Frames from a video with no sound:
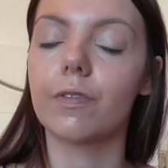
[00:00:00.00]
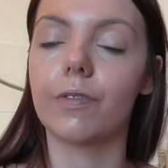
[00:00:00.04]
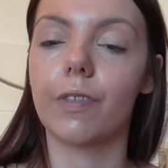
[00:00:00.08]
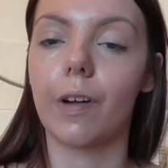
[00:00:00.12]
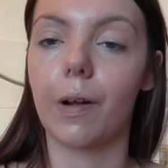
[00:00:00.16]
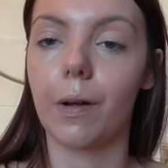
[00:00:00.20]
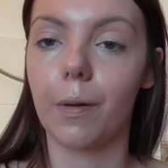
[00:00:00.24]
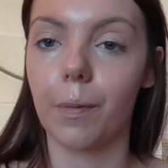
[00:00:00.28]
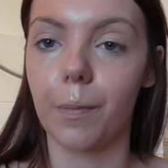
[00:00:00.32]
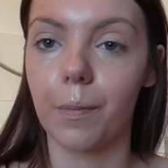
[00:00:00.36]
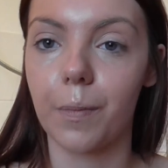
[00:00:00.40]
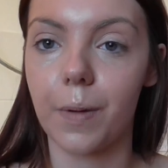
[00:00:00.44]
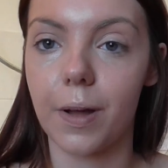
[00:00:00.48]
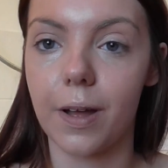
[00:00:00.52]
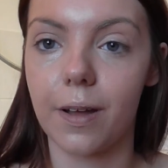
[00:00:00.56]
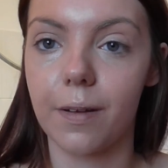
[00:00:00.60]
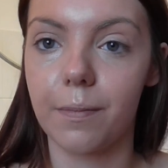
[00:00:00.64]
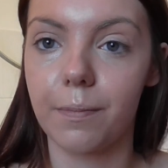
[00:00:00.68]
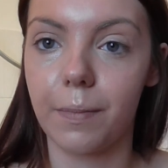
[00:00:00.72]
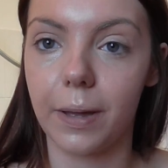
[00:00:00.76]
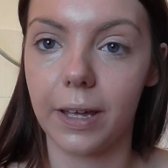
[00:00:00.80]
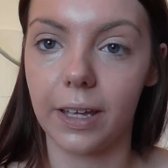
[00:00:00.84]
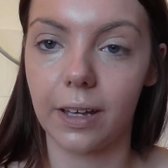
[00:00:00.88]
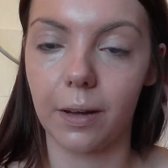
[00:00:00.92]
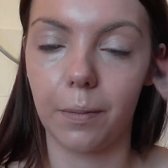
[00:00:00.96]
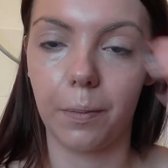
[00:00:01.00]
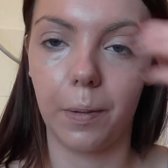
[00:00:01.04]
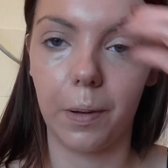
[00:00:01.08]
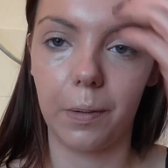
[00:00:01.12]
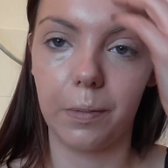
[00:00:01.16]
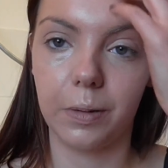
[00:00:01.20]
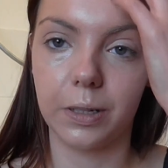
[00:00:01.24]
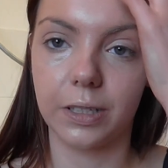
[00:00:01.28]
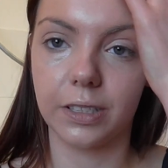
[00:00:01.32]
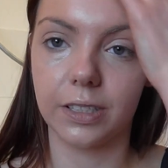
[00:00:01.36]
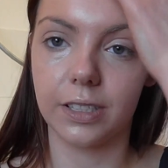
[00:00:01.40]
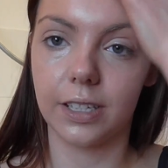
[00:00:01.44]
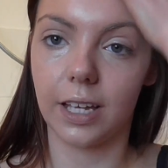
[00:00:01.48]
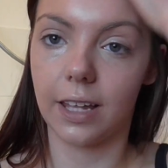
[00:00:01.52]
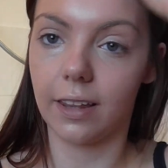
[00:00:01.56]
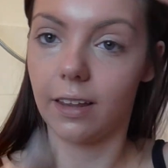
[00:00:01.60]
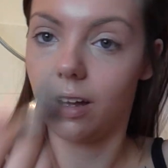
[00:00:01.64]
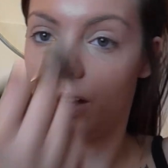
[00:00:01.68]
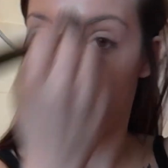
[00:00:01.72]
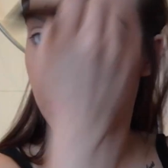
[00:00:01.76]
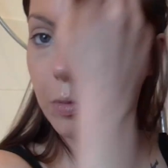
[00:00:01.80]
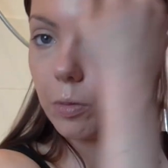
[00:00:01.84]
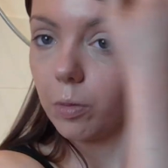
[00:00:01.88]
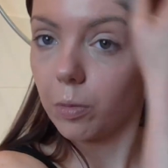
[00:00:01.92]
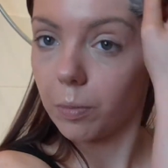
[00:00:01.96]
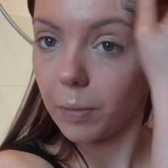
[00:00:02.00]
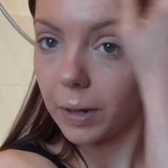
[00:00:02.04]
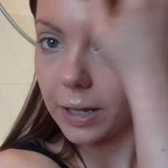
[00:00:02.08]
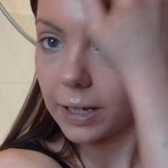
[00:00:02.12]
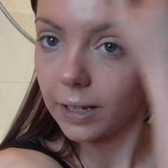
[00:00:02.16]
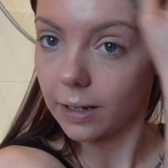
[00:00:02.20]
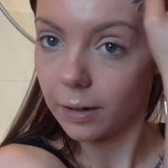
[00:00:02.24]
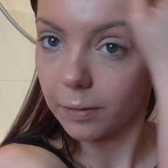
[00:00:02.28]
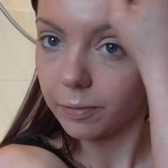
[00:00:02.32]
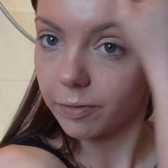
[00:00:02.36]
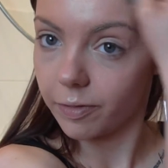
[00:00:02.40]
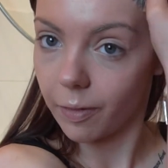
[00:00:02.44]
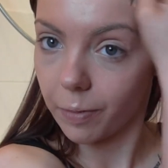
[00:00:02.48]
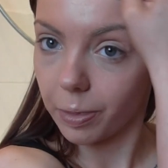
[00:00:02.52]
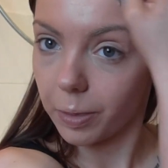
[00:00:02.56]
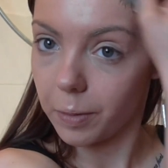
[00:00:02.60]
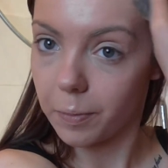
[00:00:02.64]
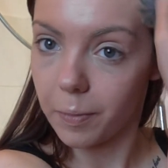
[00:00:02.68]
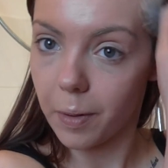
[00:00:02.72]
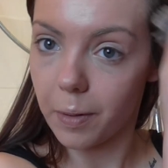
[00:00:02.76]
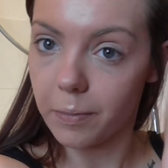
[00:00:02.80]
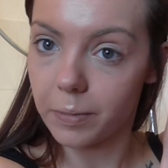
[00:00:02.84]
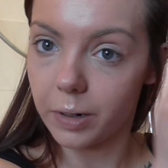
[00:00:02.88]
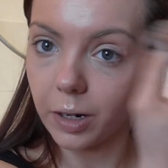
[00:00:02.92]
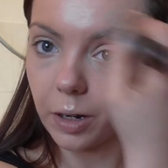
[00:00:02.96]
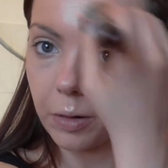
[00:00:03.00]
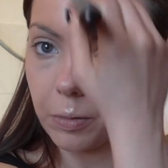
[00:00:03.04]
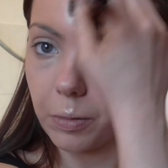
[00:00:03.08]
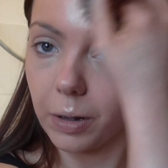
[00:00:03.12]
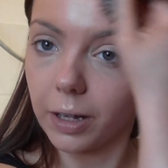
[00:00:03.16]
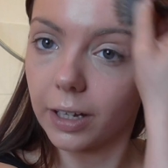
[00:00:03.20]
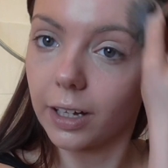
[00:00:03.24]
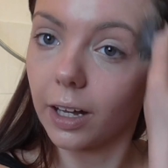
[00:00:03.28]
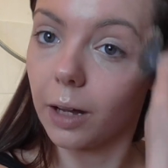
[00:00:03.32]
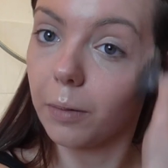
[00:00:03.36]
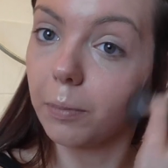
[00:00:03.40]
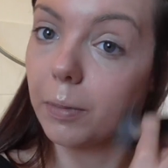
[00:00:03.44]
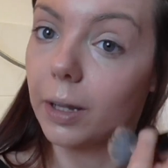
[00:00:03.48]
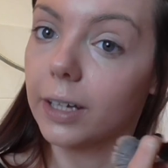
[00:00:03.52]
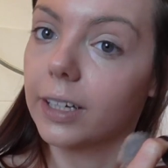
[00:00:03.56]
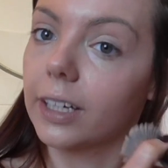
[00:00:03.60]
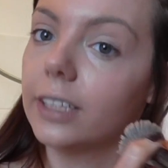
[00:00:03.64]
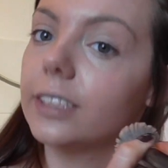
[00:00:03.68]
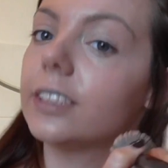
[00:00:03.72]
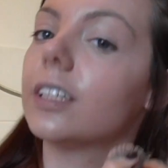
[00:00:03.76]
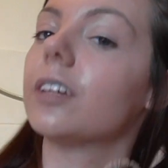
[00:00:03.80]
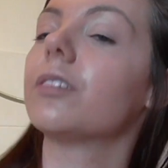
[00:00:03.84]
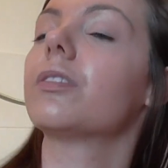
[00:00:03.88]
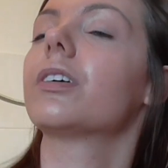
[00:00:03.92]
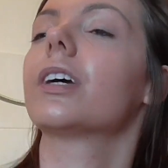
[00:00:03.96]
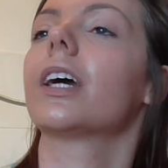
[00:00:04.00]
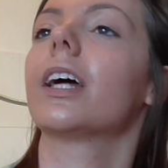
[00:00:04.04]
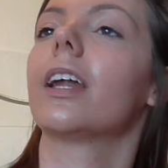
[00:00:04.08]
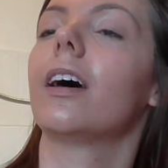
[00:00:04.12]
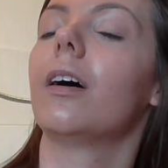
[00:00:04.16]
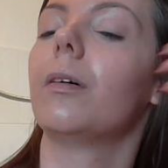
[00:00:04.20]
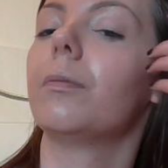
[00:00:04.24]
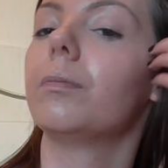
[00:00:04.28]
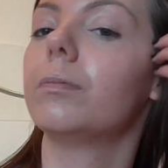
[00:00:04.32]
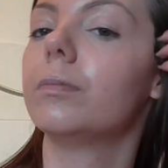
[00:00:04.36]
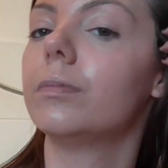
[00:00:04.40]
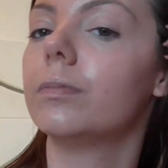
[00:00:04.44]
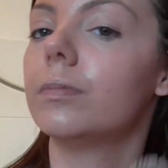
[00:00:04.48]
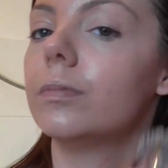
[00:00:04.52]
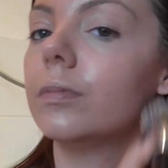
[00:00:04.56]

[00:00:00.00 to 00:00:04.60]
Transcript: from makeup. I wouldn't say that I will make up from the moment I wake up. Like I don't get up